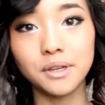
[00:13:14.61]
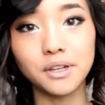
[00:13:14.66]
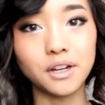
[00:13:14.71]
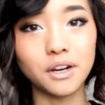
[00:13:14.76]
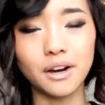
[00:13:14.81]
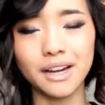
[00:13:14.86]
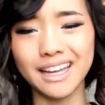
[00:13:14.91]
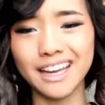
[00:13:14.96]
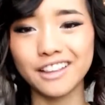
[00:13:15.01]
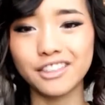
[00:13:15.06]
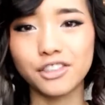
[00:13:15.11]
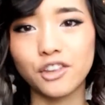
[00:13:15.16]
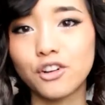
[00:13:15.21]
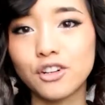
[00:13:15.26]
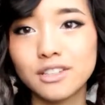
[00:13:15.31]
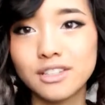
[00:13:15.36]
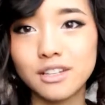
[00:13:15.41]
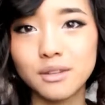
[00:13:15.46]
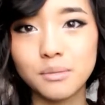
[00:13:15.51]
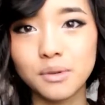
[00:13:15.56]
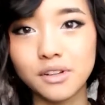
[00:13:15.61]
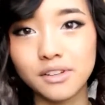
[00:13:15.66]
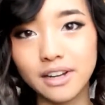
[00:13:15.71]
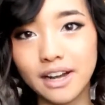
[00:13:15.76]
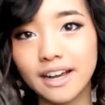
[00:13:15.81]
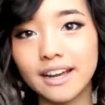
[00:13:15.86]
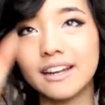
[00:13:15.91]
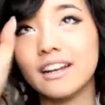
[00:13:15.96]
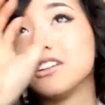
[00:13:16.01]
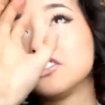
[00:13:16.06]
You know, I get thirsty in the middle of the
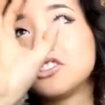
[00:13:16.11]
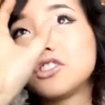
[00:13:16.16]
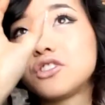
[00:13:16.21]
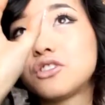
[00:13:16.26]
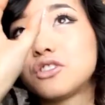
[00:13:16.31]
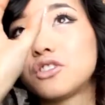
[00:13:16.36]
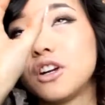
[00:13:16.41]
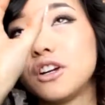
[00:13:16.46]
night and I'll just